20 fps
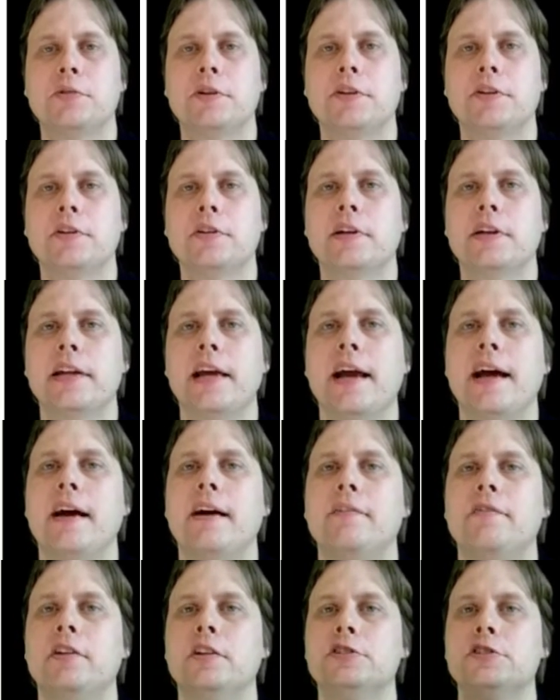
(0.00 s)
where they're going to
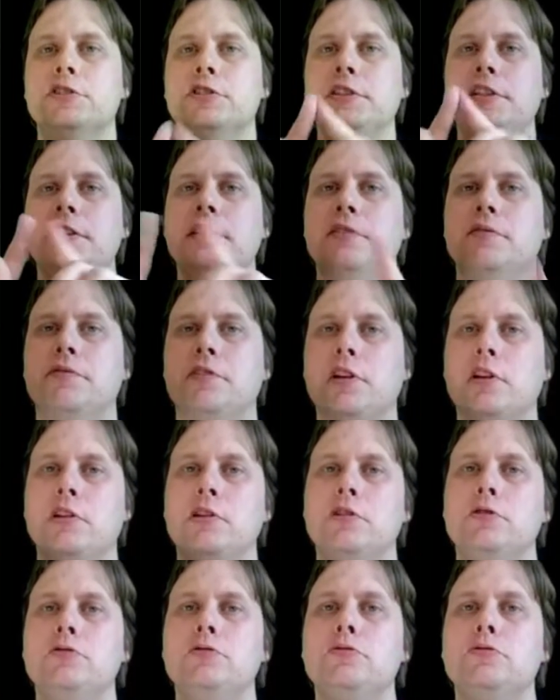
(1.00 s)
have a sheet of
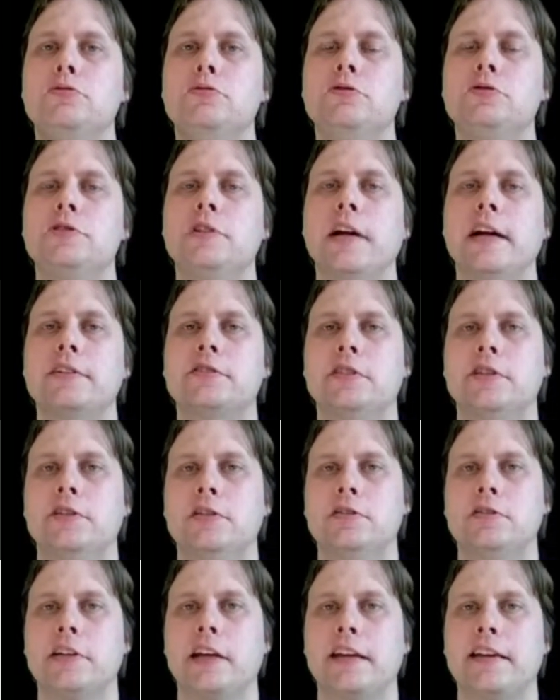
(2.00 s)
clues, actually it
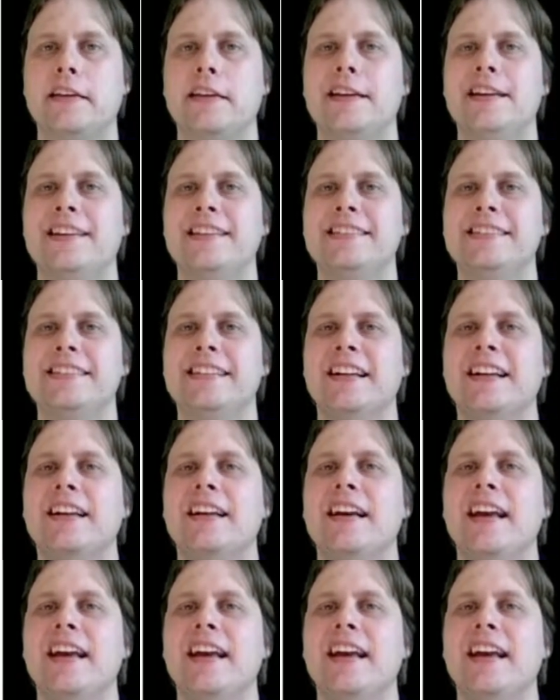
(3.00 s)
looks like this,